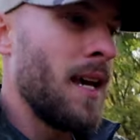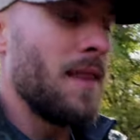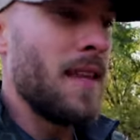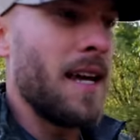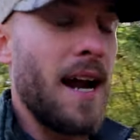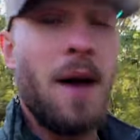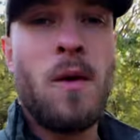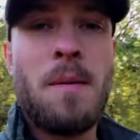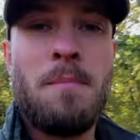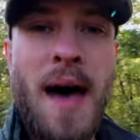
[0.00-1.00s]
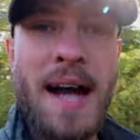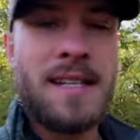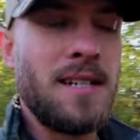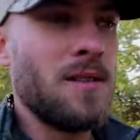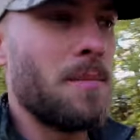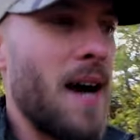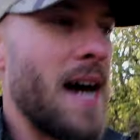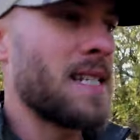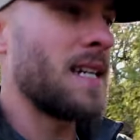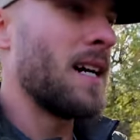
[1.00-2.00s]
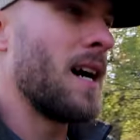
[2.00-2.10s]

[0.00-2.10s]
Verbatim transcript: And then I went back to Nebraska,